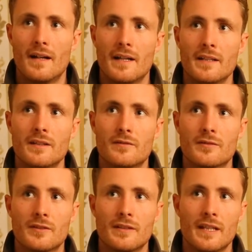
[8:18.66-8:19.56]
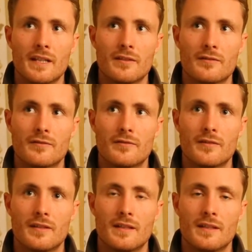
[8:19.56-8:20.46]
Any of our native
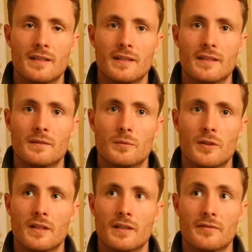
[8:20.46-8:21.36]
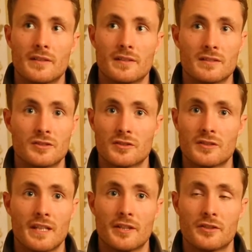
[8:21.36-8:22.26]
wildlife is just
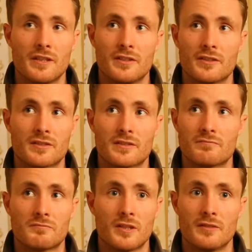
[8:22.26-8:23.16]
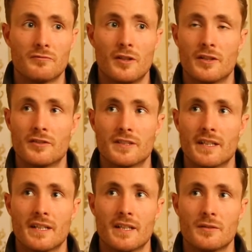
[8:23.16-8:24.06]
naturally just kind of wanders in
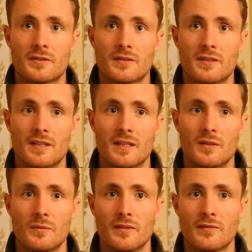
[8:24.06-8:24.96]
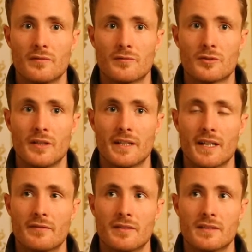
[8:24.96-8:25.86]
and out. We've tried to
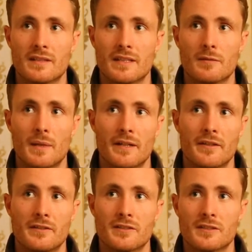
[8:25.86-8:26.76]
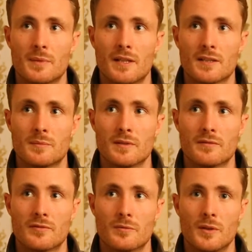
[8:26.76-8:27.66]
have as little barriers as possible
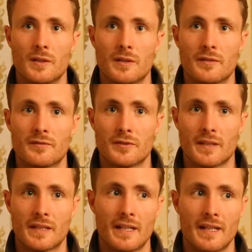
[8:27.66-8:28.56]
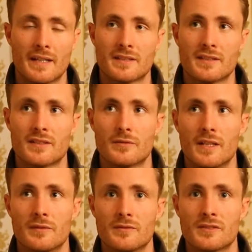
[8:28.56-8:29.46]
for wildlife so they can access the
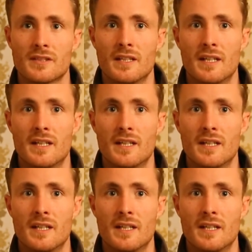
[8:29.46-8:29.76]
grounds.